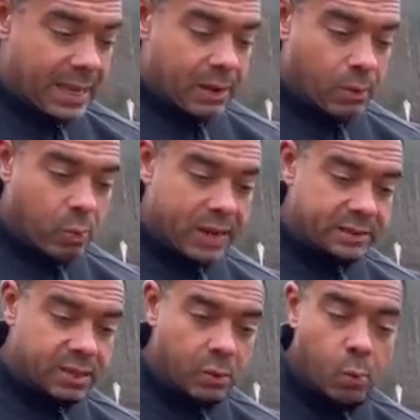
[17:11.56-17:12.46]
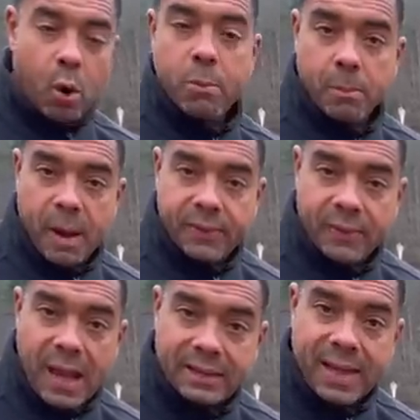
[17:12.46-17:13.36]
When it's in the warmer months,
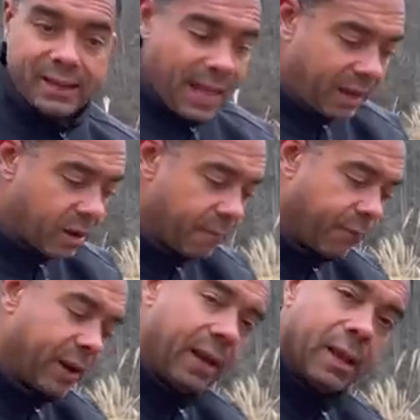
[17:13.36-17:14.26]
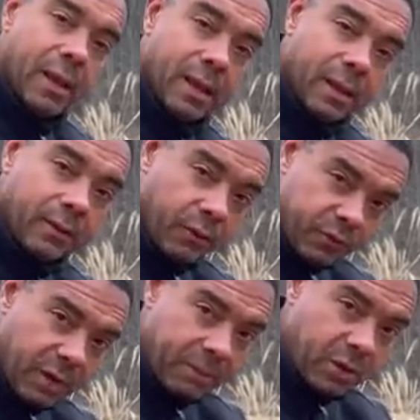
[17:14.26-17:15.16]
I take that comfrey. You've
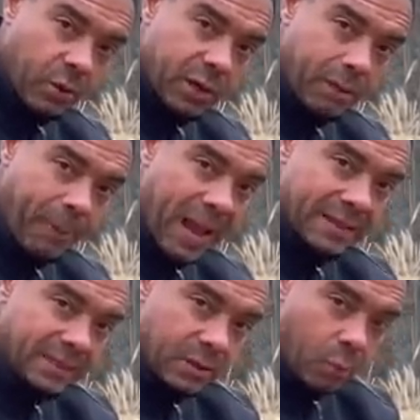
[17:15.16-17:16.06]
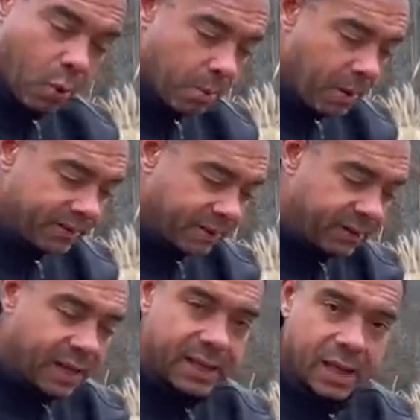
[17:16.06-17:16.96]
seen me do it in the past. In the warmer months, I've
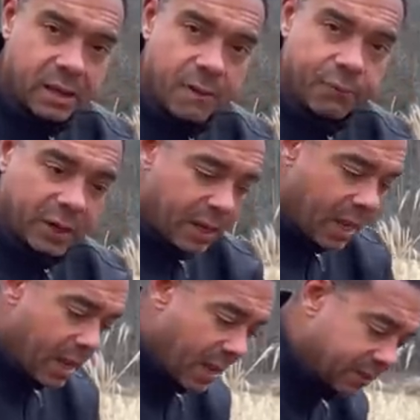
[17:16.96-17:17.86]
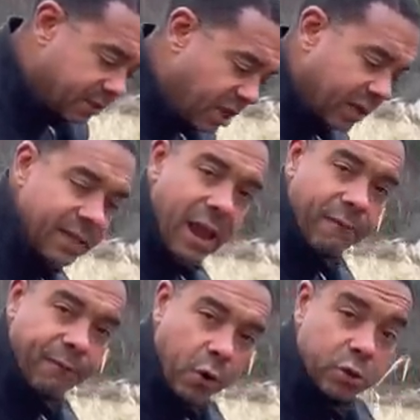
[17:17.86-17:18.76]
taken that comfrey, I stuck it down
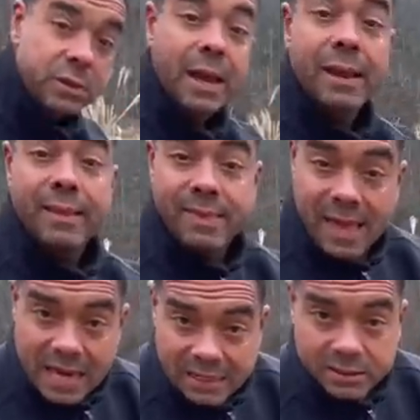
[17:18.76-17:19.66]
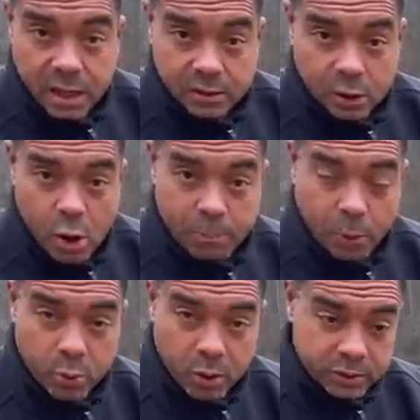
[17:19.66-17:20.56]
first, then I stuck the
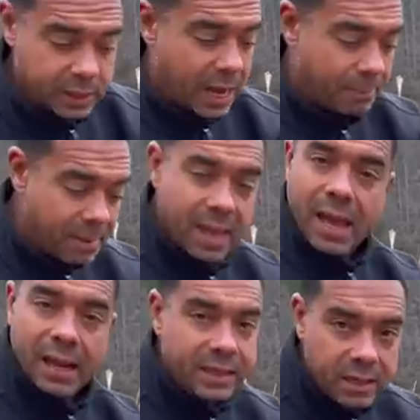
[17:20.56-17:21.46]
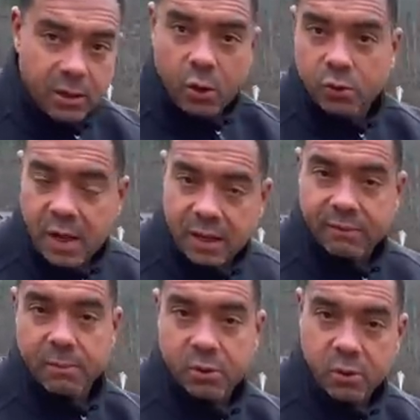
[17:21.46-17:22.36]
cardboard on top. I didn't use any of
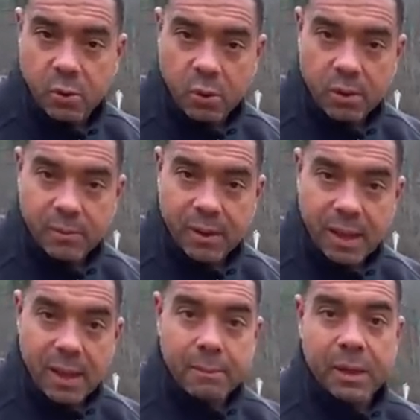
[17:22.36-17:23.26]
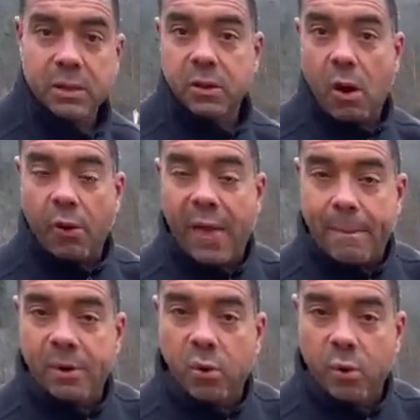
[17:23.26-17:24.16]
the manure because all that
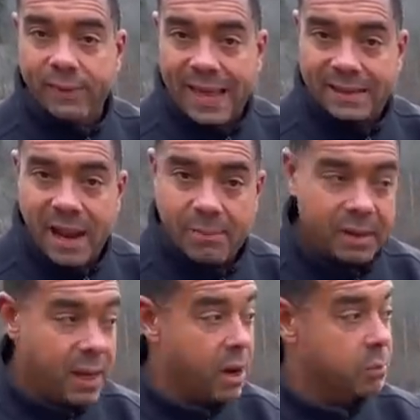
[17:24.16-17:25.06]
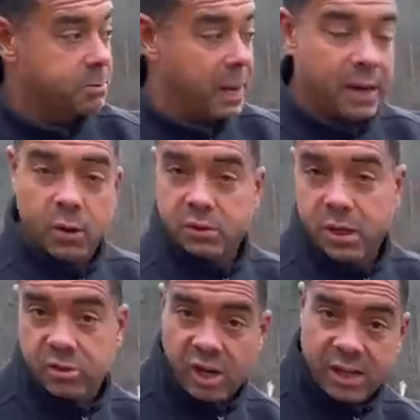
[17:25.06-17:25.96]
manure at that time of year was being used in
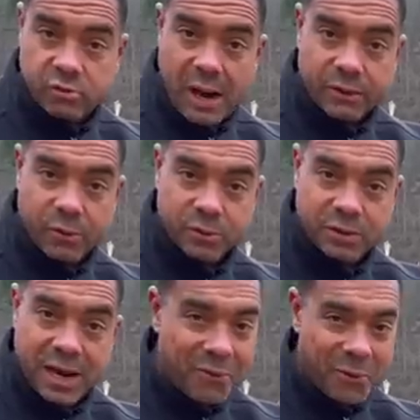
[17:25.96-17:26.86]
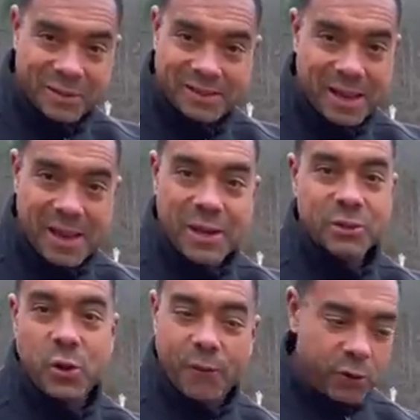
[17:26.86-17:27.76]
the chicken tractor on steroids.
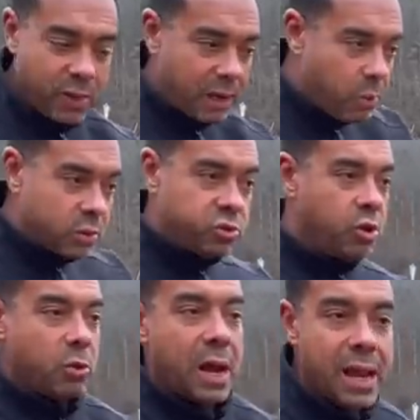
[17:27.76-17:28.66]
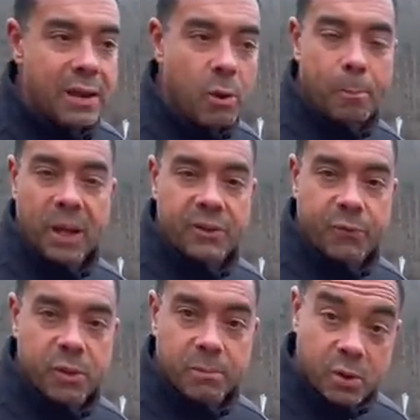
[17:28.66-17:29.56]
So if you're thinking, well, shoot, I got no place
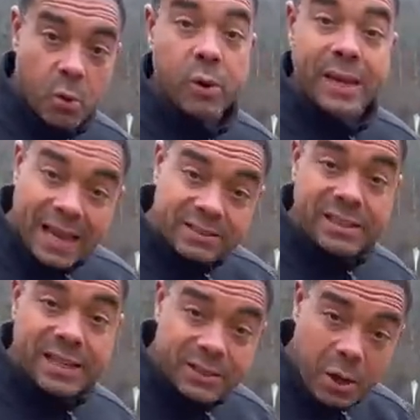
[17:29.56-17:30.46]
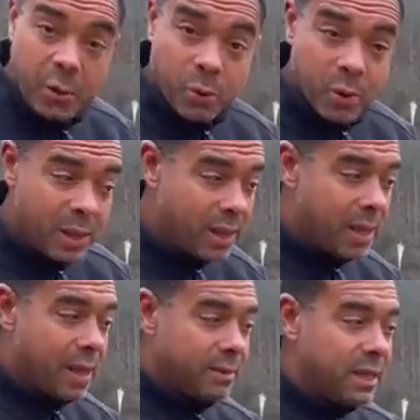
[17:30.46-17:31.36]
for the manure. Yes, you do.
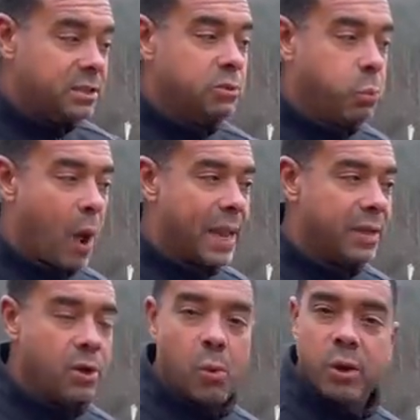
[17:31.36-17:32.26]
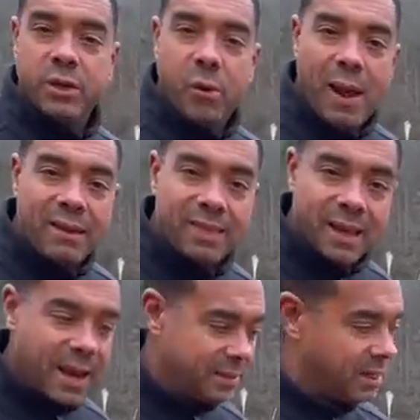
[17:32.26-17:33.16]
This is why you don't want to do anything
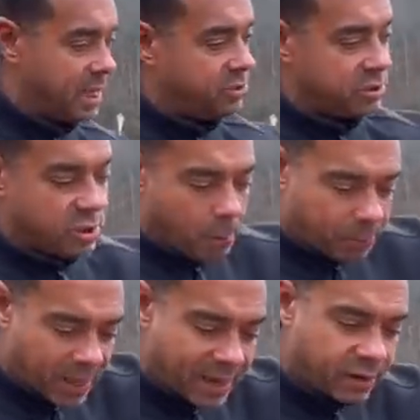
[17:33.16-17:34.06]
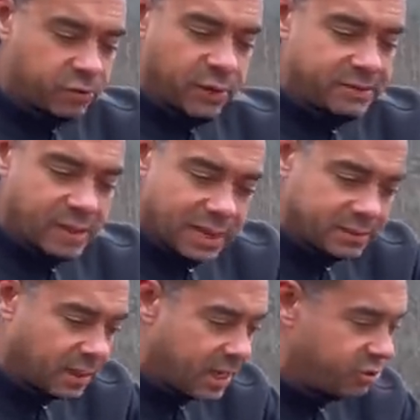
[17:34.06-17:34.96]
in isolation. Don't plant your trees in
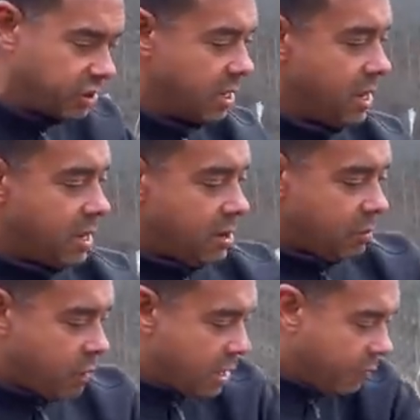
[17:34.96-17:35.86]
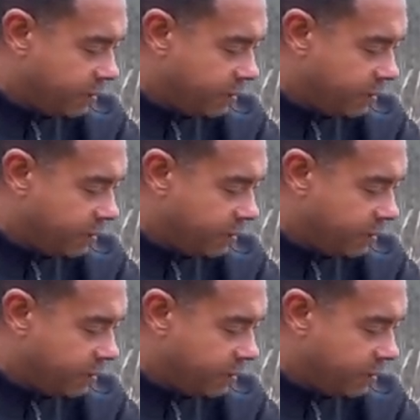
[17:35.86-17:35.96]
isolation. Right over